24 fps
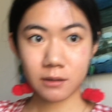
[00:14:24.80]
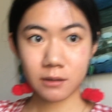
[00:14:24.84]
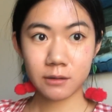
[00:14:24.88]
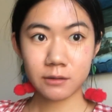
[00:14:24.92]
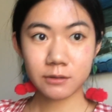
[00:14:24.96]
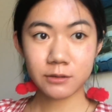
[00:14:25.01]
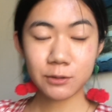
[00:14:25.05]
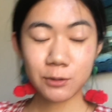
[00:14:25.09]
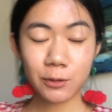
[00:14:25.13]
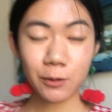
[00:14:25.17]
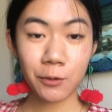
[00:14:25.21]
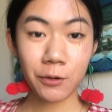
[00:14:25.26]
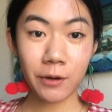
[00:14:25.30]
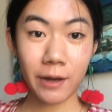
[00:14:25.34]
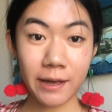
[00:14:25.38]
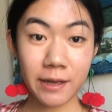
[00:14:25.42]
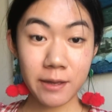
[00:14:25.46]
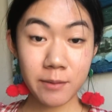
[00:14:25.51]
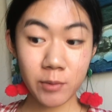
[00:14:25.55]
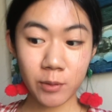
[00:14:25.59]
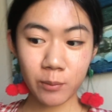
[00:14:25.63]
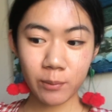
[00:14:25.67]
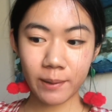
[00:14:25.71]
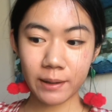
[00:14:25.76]
So I
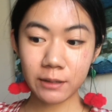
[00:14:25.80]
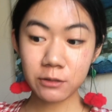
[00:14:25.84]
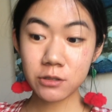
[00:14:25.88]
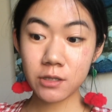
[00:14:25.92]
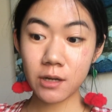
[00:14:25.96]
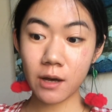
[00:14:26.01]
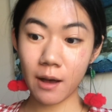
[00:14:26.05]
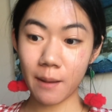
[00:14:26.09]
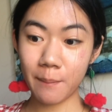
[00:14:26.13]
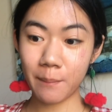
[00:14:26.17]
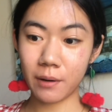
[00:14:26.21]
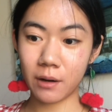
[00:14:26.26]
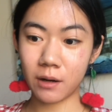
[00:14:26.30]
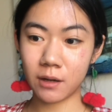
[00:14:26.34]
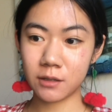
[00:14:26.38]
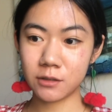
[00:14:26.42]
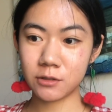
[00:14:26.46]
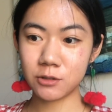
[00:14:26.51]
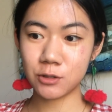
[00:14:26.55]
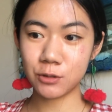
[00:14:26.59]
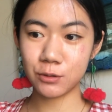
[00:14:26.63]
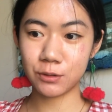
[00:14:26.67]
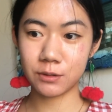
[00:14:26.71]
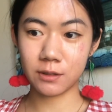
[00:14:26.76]
am about to hop on
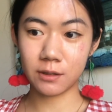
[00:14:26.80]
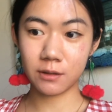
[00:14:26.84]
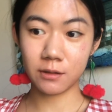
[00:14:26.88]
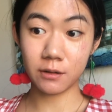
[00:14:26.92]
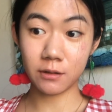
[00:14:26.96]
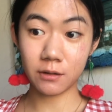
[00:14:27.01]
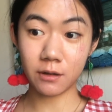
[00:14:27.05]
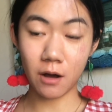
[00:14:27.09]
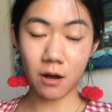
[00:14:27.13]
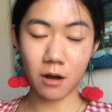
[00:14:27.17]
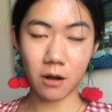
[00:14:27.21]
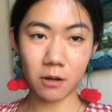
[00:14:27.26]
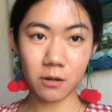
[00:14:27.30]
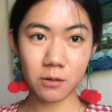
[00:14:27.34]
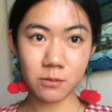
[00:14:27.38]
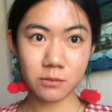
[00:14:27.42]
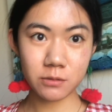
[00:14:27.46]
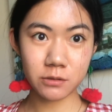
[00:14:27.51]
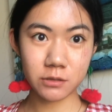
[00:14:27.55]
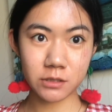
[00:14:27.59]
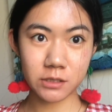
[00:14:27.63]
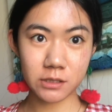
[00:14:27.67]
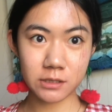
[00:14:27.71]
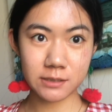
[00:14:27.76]
to another call,
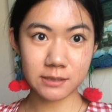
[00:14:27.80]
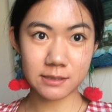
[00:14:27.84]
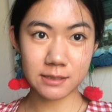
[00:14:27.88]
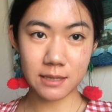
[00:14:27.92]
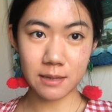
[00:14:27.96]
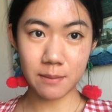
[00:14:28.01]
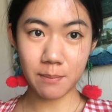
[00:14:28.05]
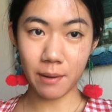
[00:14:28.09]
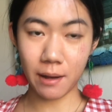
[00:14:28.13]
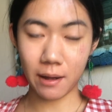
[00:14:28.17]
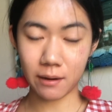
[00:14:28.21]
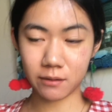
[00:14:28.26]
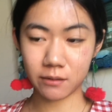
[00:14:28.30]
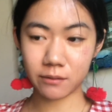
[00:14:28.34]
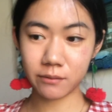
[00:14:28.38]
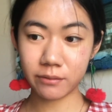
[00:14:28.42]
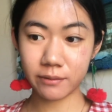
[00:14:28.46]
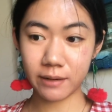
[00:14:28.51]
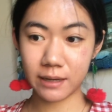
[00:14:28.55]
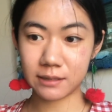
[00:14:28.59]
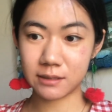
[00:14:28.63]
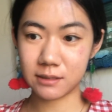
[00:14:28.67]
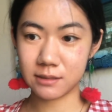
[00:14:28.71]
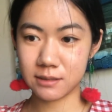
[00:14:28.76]
which is the
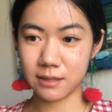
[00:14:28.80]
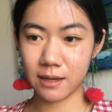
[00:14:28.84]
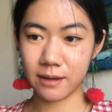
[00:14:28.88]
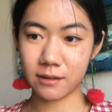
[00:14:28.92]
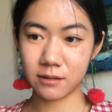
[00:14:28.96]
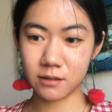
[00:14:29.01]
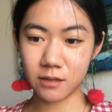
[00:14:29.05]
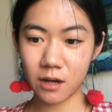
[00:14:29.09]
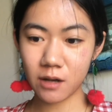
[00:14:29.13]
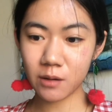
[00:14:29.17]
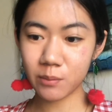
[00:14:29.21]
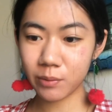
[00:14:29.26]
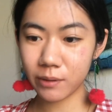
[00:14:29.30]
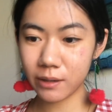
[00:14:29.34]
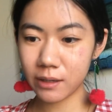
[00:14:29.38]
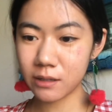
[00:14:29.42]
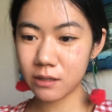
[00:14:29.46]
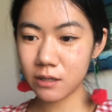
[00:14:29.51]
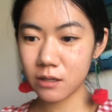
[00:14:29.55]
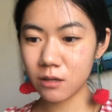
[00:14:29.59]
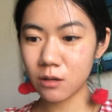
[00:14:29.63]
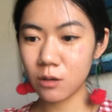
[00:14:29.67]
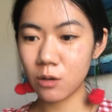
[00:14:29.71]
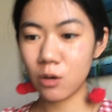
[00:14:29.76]
Patternfly design doc
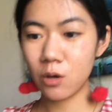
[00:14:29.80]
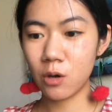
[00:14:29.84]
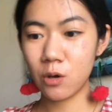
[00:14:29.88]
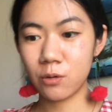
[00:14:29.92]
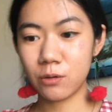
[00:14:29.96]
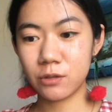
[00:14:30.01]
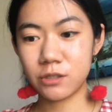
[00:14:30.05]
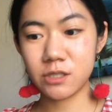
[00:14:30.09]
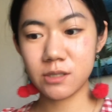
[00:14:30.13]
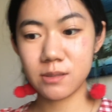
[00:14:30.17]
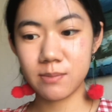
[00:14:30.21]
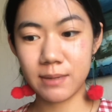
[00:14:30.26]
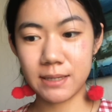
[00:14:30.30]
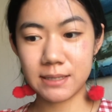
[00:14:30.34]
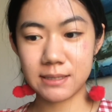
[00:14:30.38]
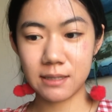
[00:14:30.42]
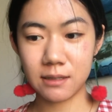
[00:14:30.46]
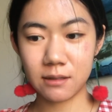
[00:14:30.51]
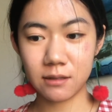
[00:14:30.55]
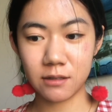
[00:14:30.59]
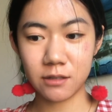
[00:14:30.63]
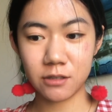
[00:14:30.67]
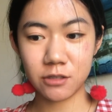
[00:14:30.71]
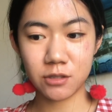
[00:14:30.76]
planning, which is
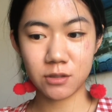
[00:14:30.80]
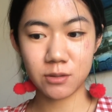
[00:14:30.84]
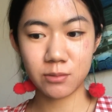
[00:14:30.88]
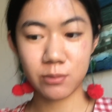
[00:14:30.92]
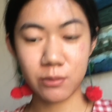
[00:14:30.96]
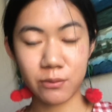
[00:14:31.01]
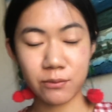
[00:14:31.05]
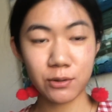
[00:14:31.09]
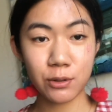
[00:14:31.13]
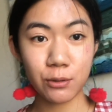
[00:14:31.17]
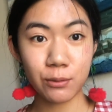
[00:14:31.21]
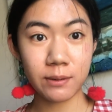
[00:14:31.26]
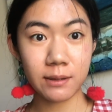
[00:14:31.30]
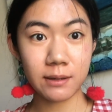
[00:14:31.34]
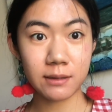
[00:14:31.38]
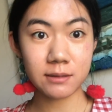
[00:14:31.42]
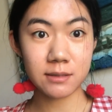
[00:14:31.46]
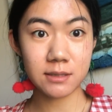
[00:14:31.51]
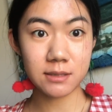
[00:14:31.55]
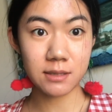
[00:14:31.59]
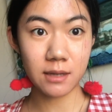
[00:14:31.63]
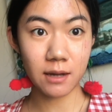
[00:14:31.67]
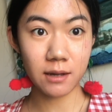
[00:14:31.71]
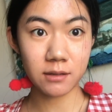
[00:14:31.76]
basically just reviewing
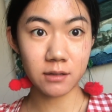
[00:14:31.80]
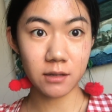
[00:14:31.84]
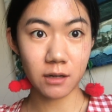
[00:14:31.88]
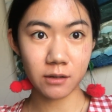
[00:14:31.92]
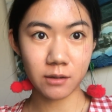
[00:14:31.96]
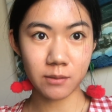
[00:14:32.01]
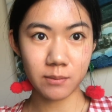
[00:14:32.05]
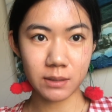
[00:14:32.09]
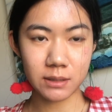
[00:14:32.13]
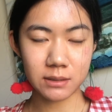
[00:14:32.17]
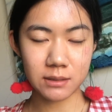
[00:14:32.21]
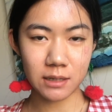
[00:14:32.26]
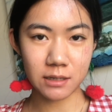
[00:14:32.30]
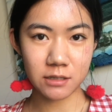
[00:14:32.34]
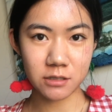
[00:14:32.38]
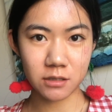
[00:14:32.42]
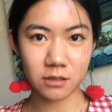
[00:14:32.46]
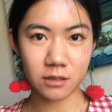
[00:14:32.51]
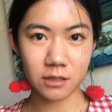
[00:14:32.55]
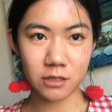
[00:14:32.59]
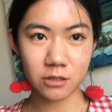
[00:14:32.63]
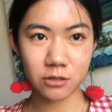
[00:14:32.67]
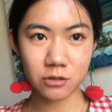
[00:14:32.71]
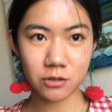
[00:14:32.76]
design
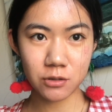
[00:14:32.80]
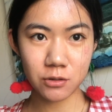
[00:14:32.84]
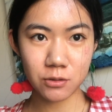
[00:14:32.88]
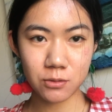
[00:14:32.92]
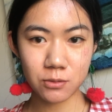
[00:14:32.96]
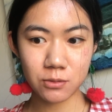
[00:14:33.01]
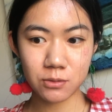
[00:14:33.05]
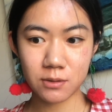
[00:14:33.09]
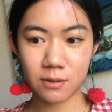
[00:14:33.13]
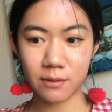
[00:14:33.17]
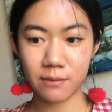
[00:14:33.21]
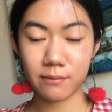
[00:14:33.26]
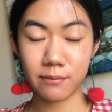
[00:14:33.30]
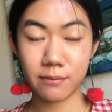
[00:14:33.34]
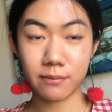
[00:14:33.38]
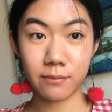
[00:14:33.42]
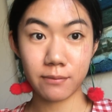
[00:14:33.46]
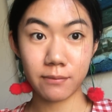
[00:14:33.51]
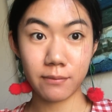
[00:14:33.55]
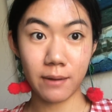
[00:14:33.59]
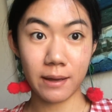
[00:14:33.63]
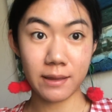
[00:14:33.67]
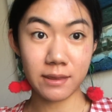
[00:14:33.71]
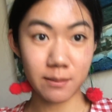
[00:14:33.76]
documentation issues
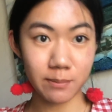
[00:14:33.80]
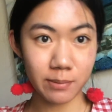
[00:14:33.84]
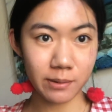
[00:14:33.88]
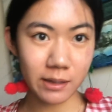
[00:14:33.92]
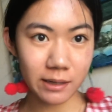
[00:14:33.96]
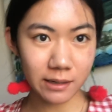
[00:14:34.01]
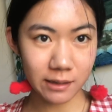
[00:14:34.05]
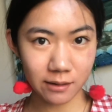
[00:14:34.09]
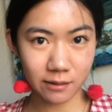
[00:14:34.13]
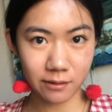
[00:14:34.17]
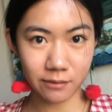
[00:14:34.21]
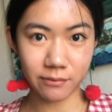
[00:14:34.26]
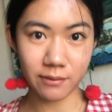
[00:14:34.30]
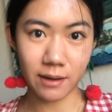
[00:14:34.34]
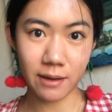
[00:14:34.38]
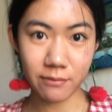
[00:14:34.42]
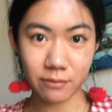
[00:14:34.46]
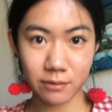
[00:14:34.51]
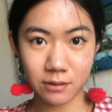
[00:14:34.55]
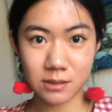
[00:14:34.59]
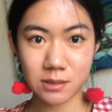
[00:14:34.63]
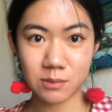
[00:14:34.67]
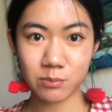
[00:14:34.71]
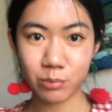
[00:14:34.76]
at the beginning of
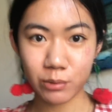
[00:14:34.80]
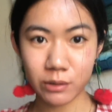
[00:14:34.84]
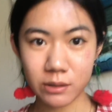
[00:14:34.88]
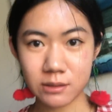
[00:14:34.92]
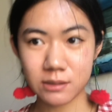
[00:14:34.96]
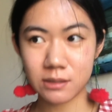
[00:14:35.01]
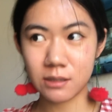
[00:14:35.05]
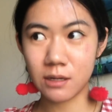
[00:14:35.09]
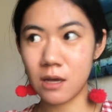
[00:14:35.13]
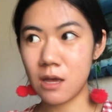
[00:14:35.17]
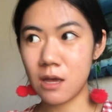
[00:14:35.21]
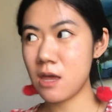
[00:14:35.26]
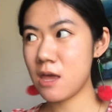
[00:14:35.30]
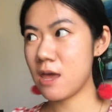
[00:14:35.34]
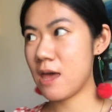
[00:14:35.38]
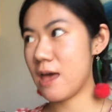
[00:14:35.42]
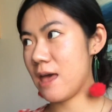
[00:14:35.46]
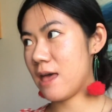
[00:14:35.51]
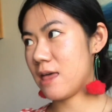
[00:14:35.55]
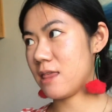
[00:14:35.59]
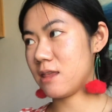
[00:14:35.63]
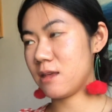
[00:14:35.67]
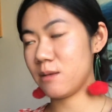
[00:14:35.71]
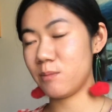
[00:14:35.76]
every sprint,
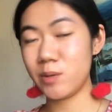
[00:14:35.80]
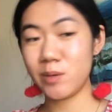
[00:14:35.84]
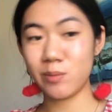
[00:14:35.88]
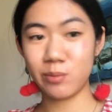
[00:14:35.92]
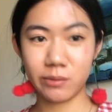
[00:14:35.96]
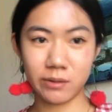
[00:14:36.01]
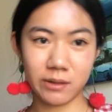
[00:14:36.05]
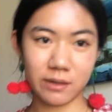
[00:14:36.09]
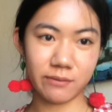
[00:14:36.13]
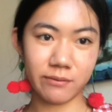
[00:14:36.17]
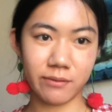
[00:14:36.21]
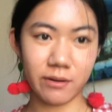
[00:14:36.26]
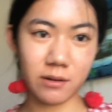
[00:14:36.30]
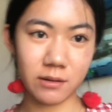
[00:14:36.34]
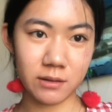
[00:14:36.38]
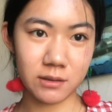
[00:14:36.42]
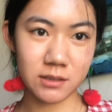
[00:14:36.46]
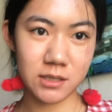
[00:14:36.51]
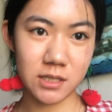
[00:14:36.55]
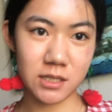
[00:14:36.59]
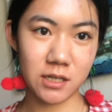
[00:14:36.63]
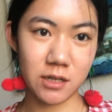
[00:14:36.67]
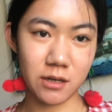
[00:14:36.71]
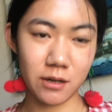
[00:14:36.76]
and then people can
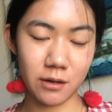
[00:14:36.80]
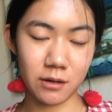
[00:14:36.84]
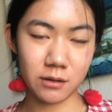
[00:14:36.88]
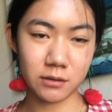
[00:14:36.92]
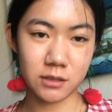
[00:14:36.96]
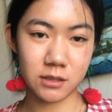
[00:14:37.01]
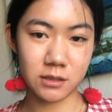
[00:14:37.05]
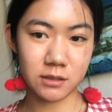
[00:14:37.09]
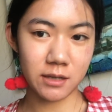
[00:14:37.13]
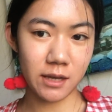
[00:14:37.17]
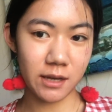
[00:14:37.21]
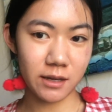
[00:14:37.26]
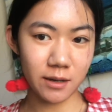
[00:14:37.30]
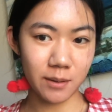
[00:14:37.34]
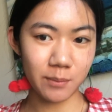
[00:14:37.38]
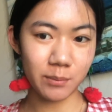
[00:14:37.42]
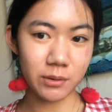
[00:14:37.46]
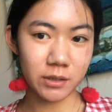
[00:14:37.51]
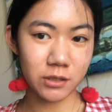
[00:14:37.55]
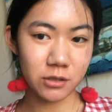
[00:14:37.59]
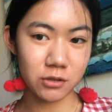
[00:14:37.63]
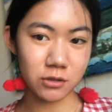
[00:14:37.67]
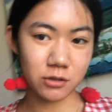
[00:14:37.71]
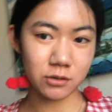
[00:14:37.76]
volunteer to take up
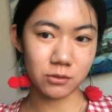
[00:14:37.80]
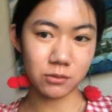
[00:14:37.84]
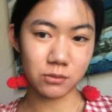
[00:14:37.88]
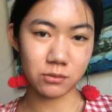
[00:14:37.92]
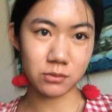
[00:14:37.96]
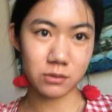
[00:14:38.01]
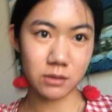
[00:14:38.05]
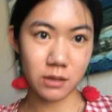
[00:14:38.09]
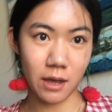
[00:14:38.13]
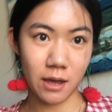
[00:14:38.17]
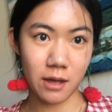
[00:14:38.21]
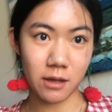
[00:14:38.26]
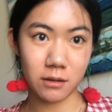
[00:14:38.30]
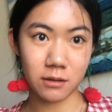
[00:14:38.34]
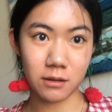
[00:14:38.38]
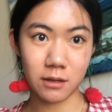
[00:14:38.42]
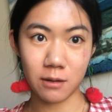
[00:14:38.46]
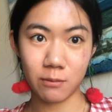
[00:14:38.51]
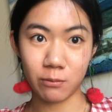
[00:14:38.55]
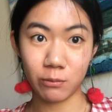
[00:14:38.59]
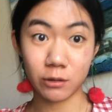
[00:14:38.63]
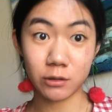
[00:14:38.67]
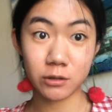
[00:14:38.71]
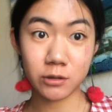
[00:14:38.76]
issues that they
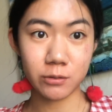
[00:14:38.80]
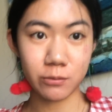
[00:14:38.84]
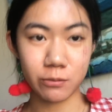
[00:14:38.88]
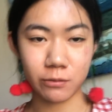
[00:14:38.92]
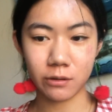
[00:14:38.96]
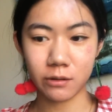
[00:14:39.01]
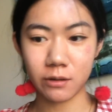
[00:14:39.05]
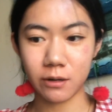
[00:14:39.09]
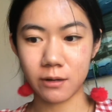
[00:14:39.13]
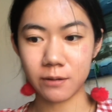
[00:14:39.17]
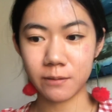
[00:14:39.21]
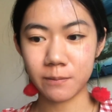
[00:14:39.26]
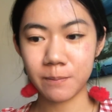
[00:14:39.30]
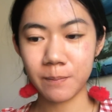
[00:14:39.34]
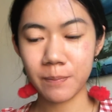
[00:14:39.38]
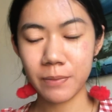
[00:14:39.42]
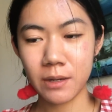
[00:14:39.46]
want to work on.